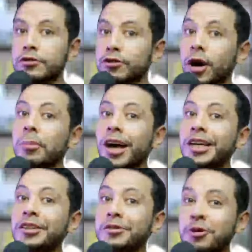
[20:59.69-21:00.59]
applying
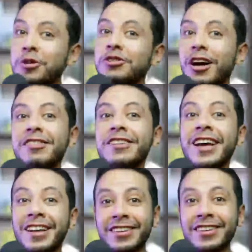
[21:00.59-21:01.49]
for travel
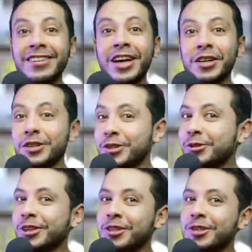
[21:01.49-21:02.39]
health
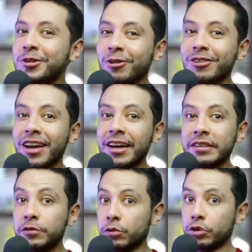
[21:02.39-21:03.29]
insurance online
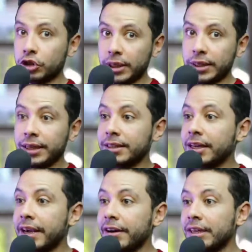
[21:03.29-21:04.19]
for Schengen
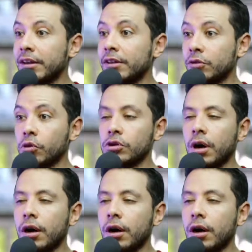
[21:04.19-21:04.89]
area, those are